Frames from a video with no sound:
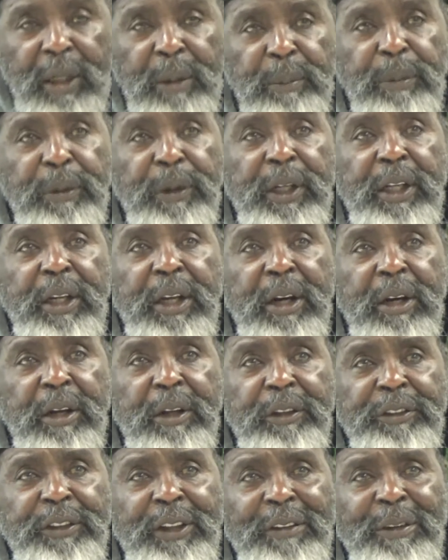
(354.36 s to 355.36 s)
Pretty
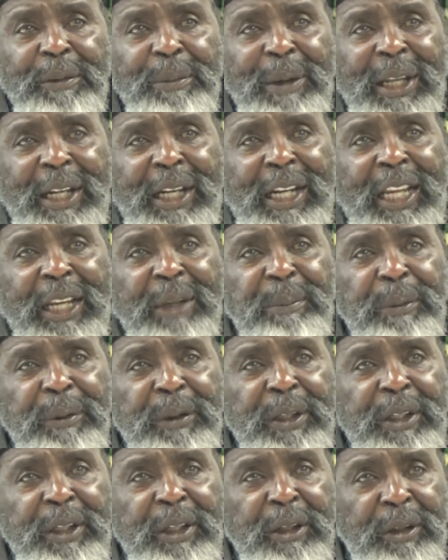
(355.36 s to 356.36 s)
girls, everybody like
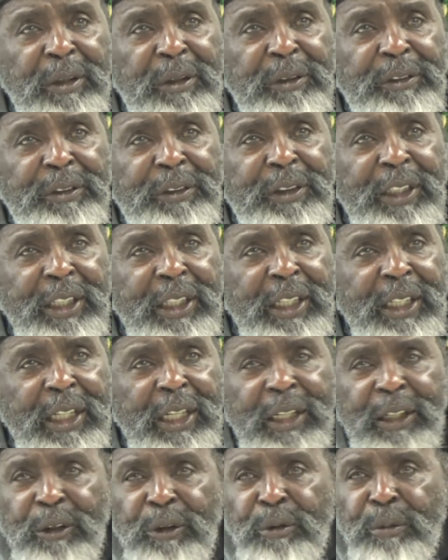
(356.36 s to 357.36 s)
pretty girls. Nigga
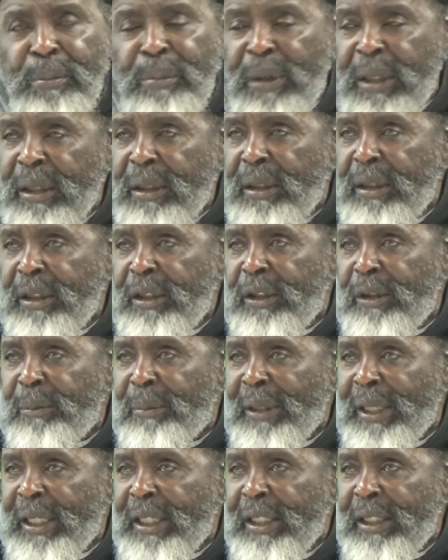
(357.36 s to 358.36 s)
ain't no monk or
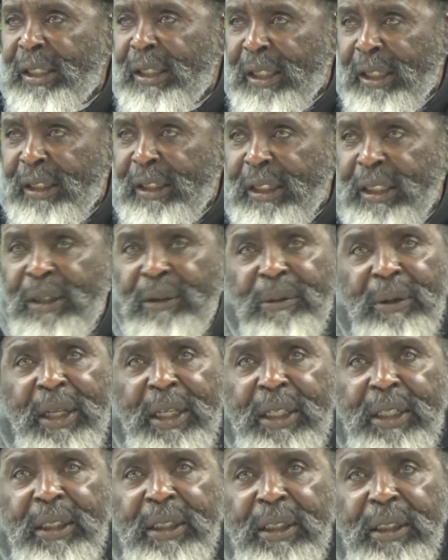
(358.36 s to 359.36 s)
nobody like that,
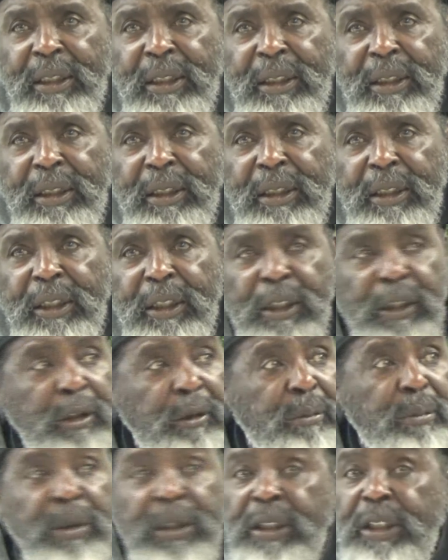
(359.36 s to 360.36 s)
right?
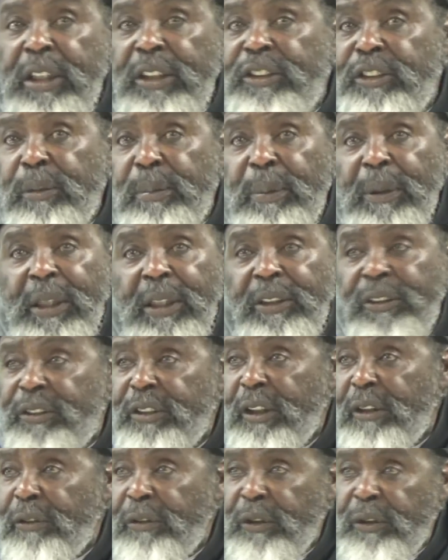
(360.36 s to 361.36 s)
But discipline,
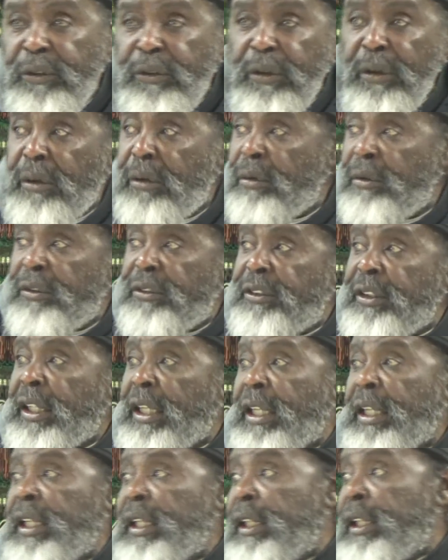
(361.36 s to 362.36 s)
self-control, say,
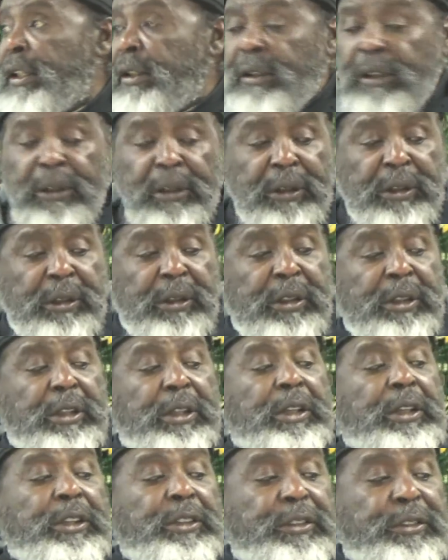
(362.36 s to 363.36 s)

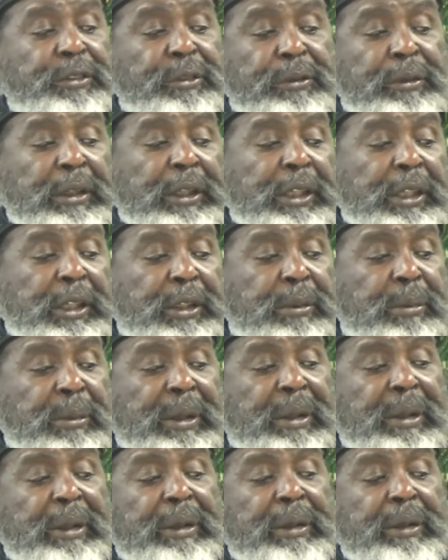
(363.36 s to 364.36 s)
shoot, I ain't
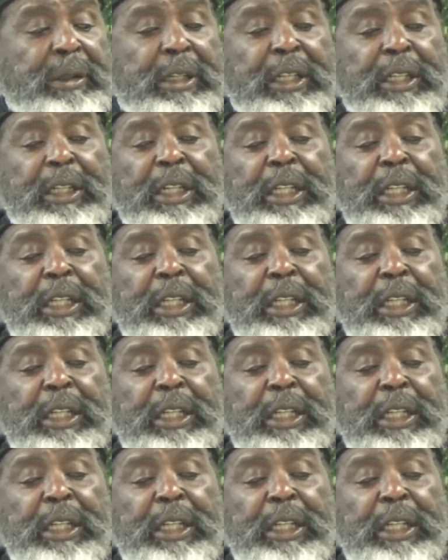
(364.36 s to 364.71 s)
married to that